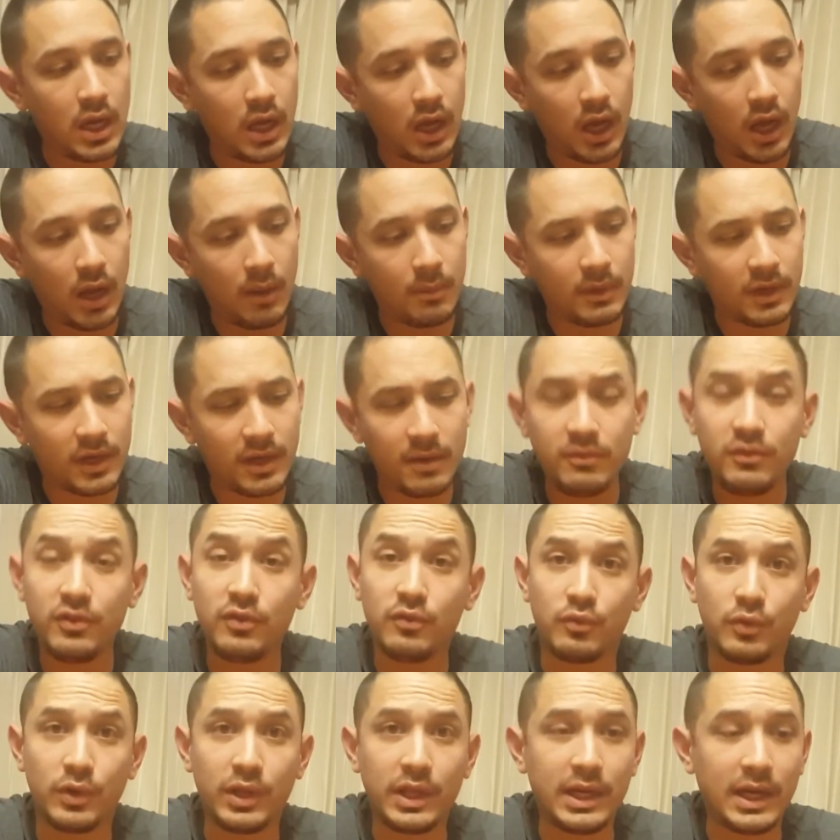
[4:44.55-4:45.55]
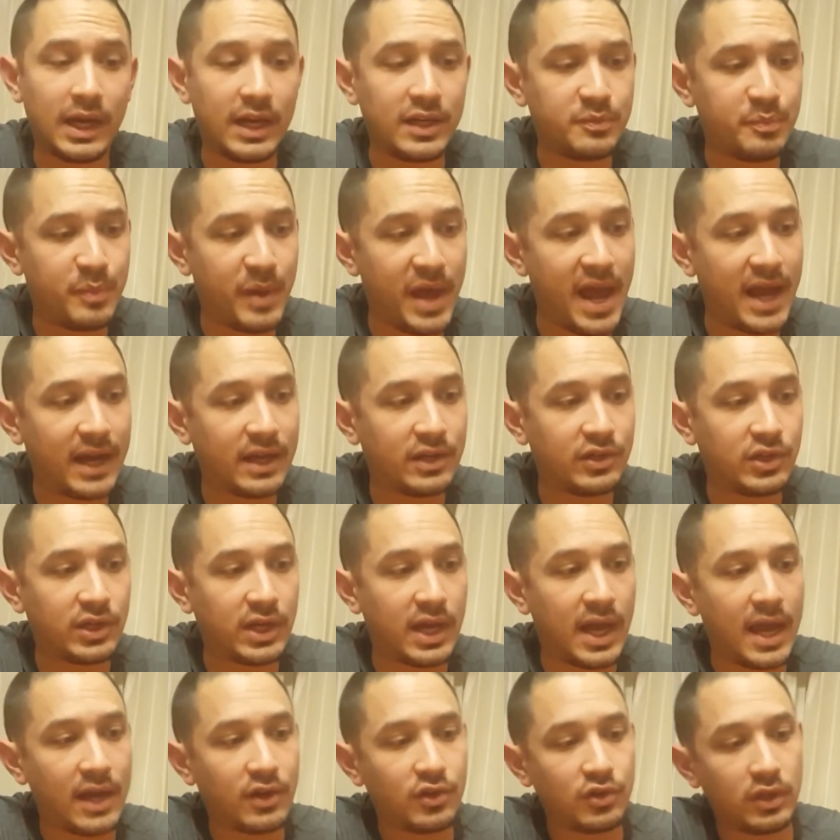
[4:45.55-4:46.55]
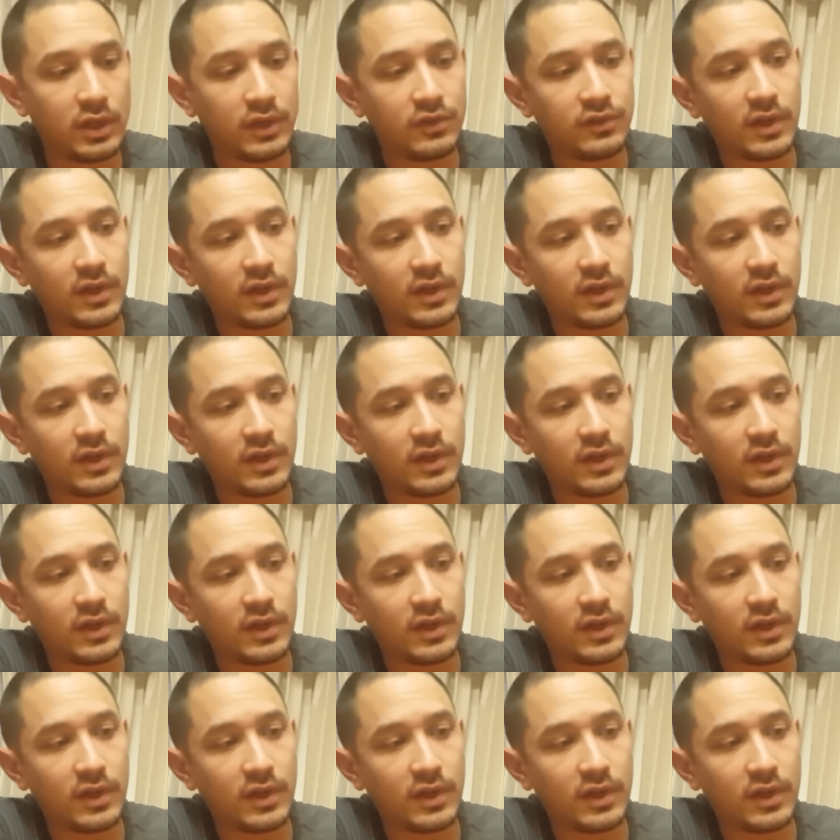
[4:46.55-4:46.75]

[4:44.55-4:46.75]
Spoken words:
It comes in really nice packaging, actually.